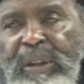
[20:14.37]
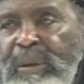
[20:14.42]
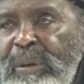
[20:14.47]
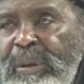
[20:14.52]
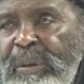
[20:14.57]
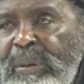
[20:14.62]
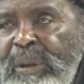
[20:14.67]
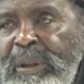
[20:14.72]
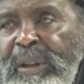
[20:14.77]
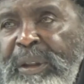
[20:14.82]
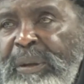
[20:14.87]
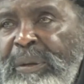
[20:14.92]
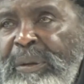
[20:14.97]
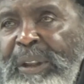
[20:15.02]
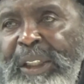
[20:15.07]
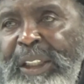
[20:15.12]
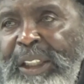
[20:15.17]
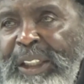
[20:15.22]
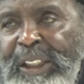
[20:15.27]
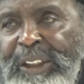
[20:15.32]
We wouldn't know
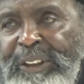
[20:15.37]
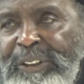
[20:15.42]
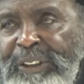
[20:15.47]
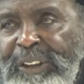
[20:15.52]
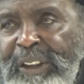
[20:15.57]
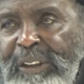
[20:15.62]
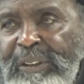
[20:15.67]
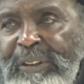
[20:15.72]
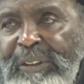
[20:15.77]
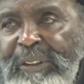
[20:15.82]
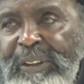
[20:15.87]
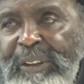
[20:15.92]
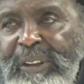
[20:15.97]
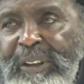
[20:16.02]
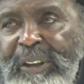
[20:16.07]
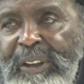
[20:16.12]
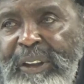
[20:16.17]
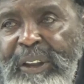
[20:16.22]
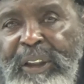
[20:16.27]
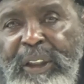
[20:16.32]
none of that stuff.
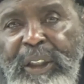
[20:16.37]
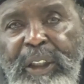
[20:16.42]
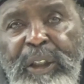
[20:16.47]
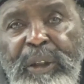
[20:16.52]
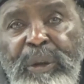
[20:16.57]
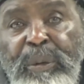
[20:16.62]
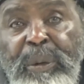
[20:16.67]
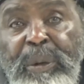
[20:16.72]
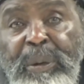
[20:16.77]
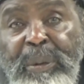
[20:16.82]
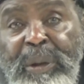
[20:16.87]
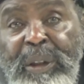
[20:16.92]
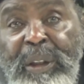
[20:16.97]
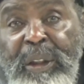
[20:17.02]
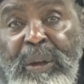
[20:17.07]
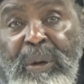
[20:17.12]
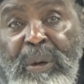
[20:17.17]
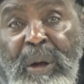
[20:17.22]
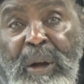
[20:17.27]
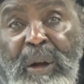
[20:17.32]
We wouldn't
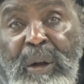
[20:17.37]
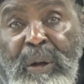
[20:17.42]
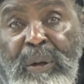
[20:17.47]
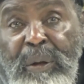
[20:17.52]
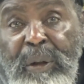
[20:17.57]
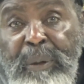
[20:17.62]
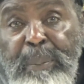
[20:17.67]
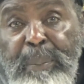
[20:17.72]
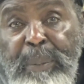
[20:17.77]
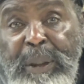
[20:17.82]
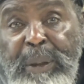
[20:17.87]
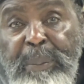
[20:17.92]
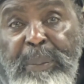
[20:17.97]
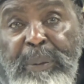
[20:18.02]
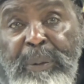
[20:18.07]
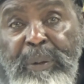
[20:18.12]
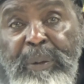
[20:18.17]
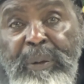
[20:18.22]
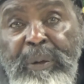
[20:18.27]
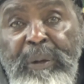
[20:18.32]
know all the
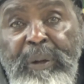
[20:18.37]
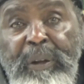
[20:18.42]
people.